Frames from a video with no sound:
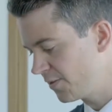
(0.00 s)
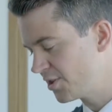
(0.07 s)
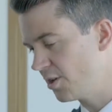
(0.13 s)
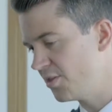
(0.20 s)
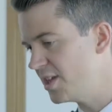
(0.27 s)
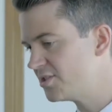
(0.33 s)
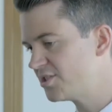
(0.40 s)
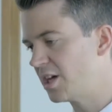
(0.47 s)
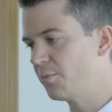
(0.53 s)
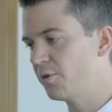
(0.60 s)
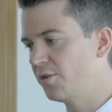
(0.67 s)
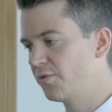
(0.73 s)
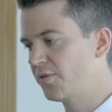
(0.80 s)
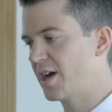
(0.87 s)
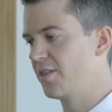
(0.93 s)
So this summer,
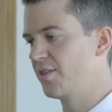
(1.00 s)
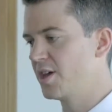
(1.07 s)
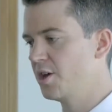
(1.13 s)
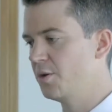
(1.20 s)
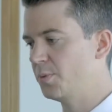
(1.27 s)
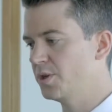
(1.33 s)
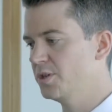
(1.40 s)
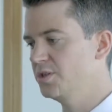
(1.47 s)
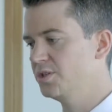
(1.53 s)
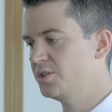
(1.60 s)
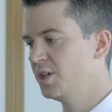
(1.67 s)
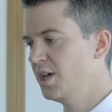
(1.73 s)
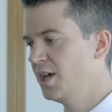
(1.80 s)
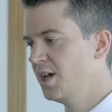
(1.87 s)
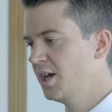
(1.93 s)
in fact, they opened